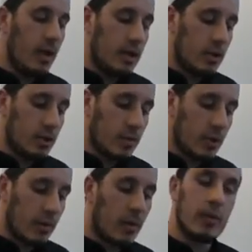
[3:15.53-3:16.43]
Then we spoke
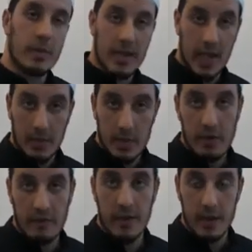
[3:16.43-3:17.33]
about when he became a
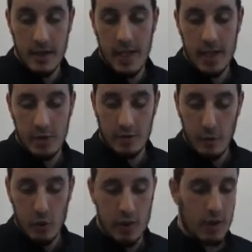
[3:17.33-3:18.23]
prophet at the age of
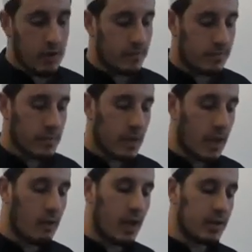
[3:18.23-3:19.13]
40
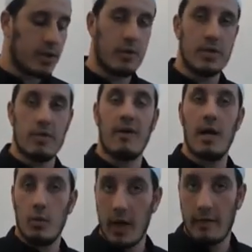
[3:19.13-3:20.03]
how Khadija was the right
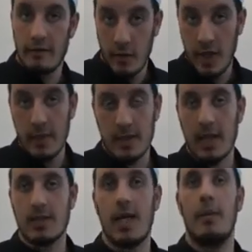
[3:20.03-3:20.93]
wife for him at that
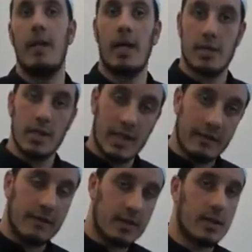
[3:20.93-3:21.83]
time and how she
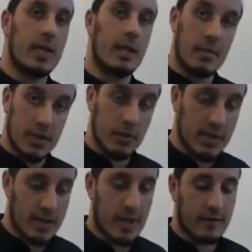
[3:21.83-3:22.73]
comforted him and she was
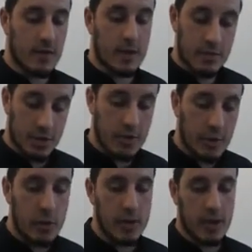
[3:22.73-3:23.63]
there for him, she
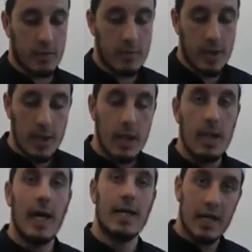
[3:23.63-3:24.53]
supported him,
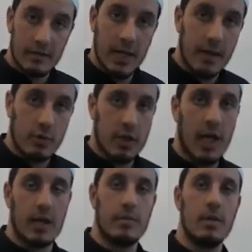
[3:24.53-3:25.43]
and even Abu
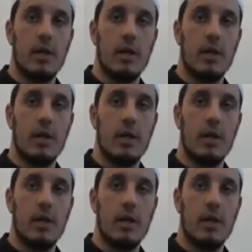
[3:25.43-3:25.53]
Talib.